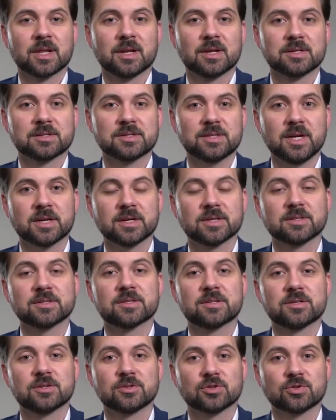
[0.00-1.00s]
Second,
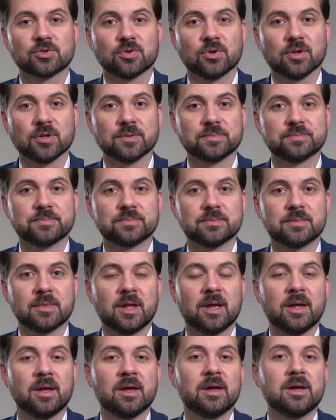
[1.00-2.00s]
control.
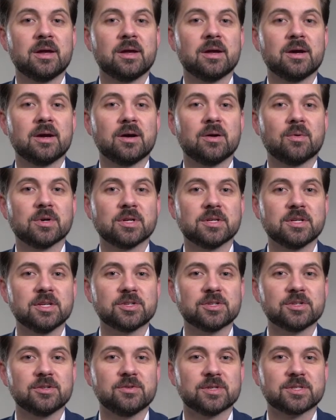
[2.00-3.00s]
When an
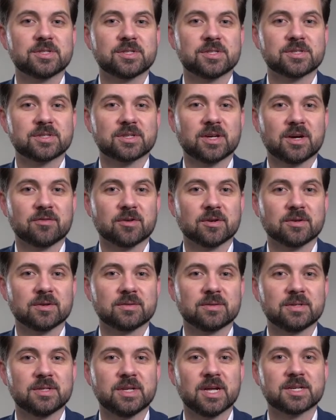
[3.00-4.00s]
issue is discovered,
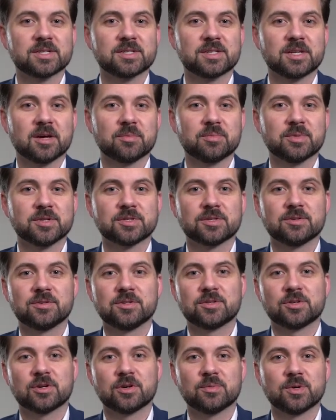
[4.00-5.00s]
the next step is to
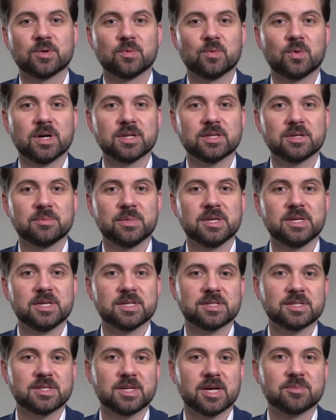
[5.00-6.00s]
determine what immediate
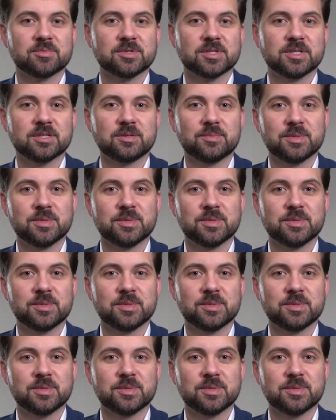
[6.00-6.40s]
steps need to